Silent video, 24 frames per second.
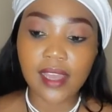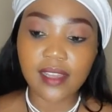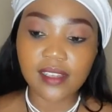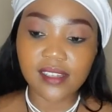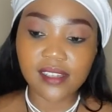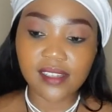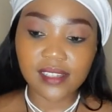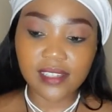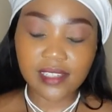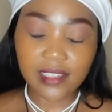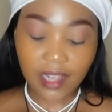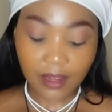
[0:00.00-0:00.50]

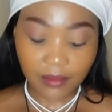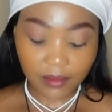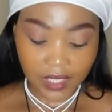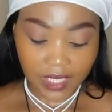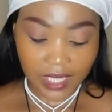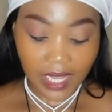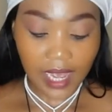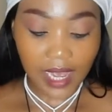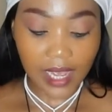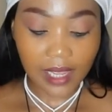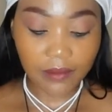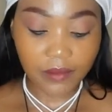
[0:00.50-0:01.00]

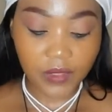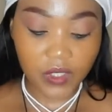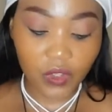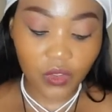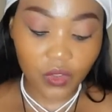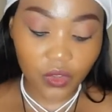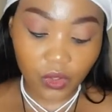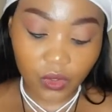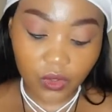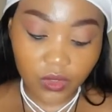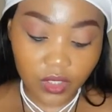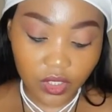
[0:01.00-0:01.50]
sometimes in
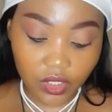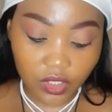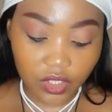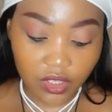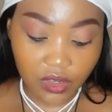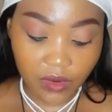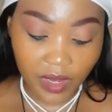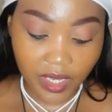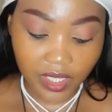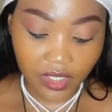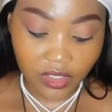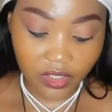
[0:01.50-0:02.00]
those
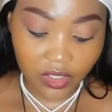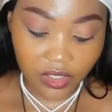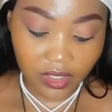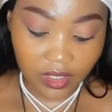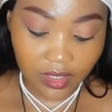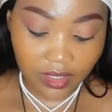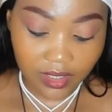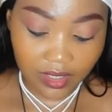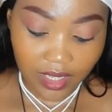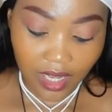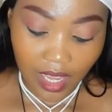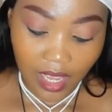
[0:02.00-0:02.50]

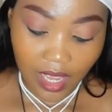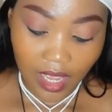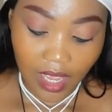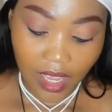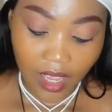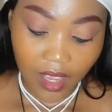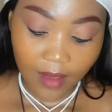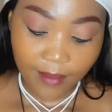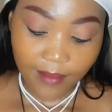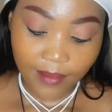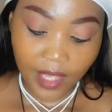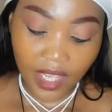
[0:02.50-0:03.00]
situations,
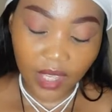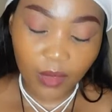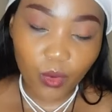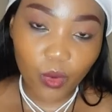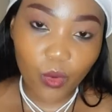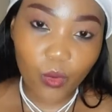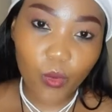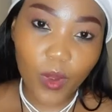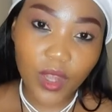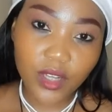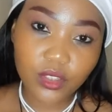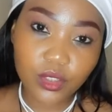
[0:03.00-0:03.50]

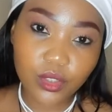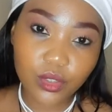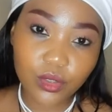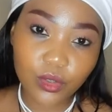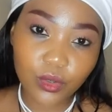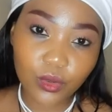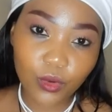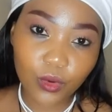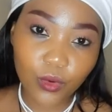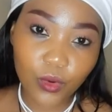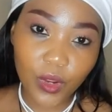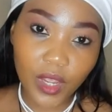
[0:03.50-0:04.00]
people want
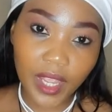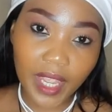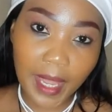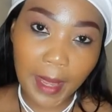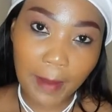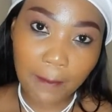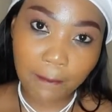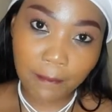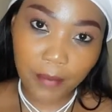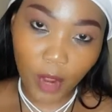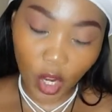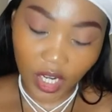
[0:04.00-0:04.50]
to
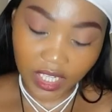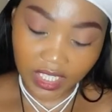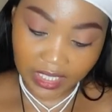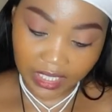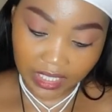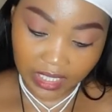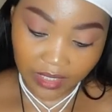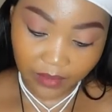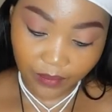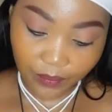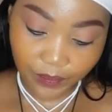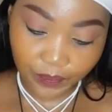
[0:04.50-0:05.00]

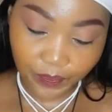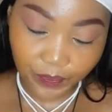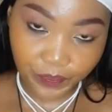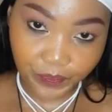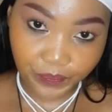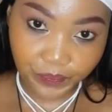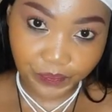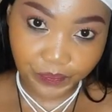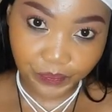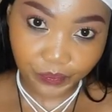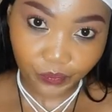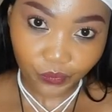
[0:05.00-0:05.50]
embody
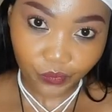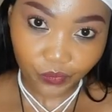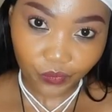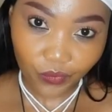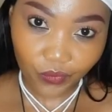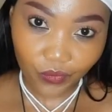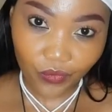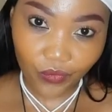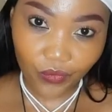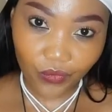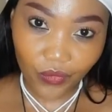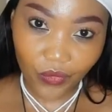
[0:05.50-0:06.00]

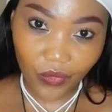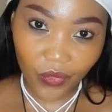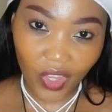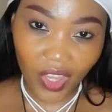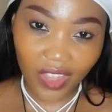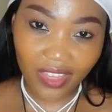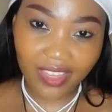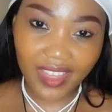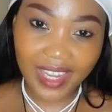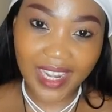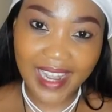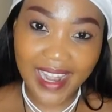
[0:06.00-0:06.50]

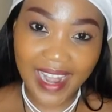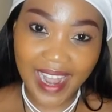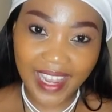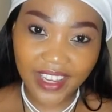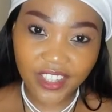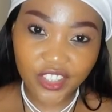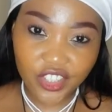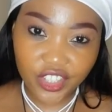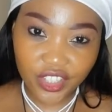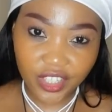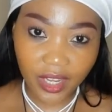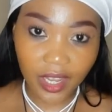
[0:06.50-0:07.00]
the
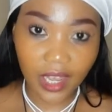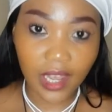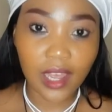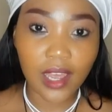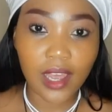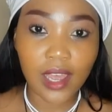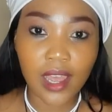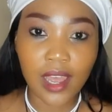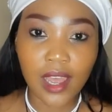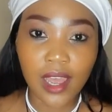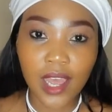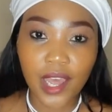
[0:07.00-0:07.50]
nature,
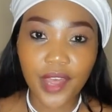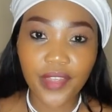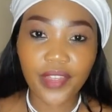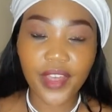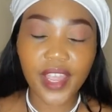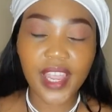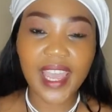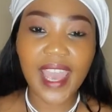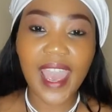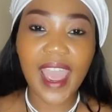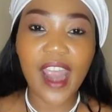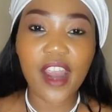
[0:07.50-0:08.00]
the
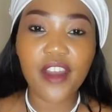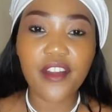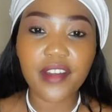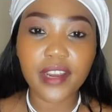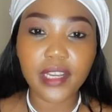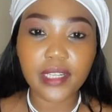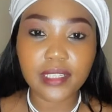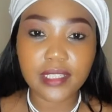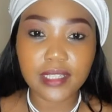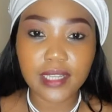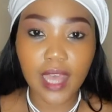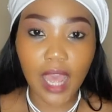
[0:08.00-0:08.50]

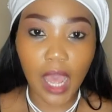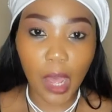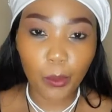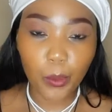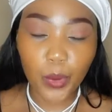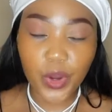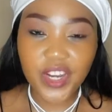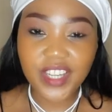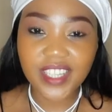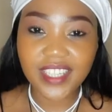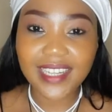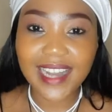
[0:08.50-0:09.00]
character,
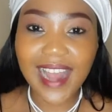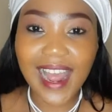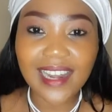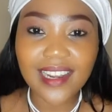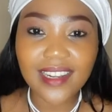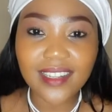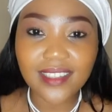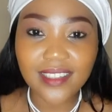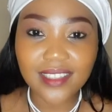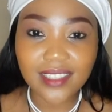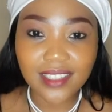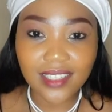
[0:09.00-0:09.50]

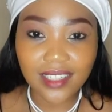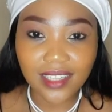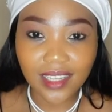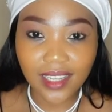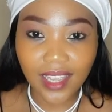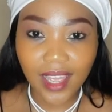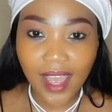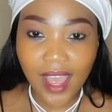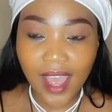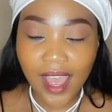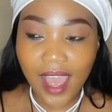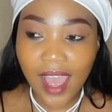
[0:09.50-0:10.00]
personality,
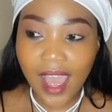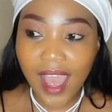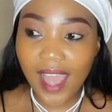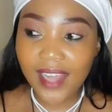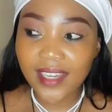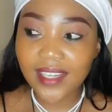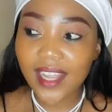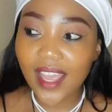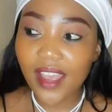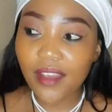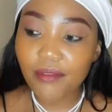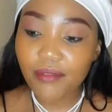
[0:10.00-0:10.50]

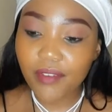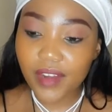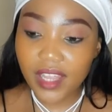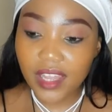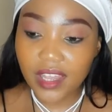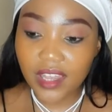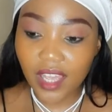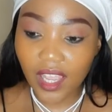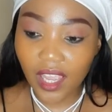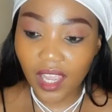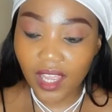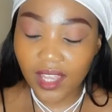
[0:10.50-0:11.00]
and
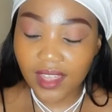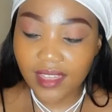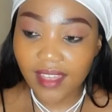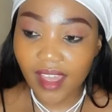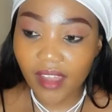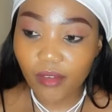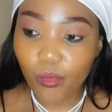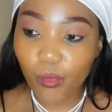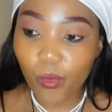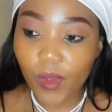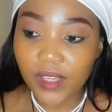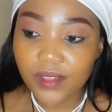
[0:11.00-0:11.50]
everything
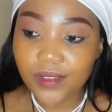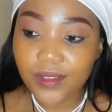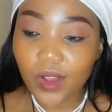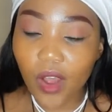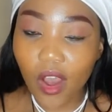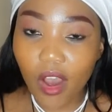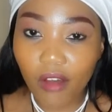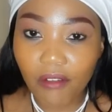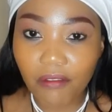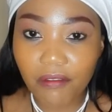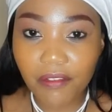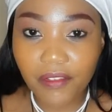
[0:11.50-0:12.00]
that was
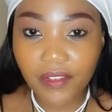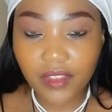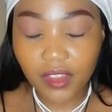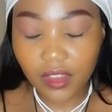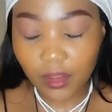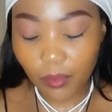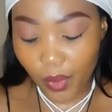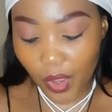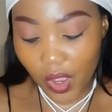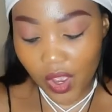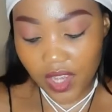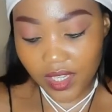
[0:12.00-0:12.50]
of the
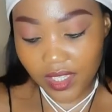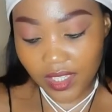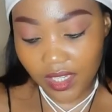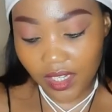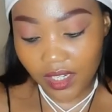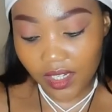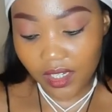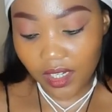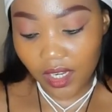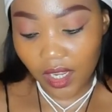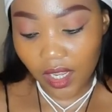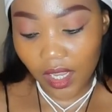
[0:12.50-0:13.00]

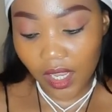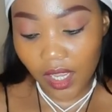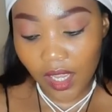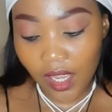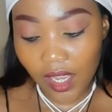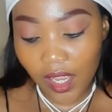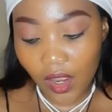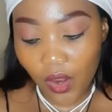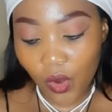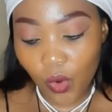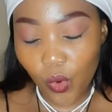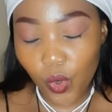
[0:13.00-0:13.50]
person
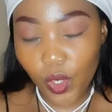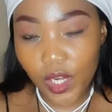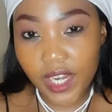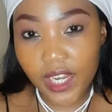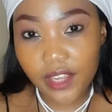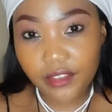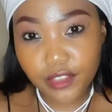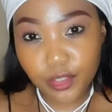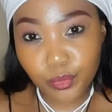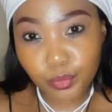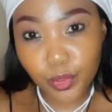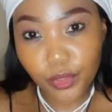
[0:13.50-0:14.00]
who
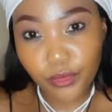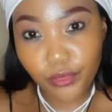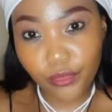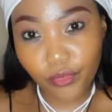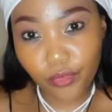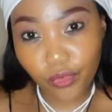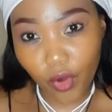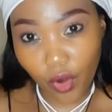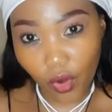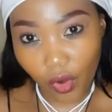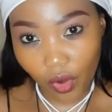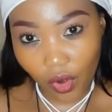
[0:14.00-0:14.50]
lived
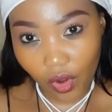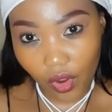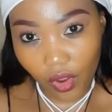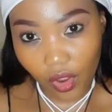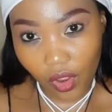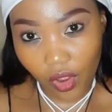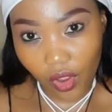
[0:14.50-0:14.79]
before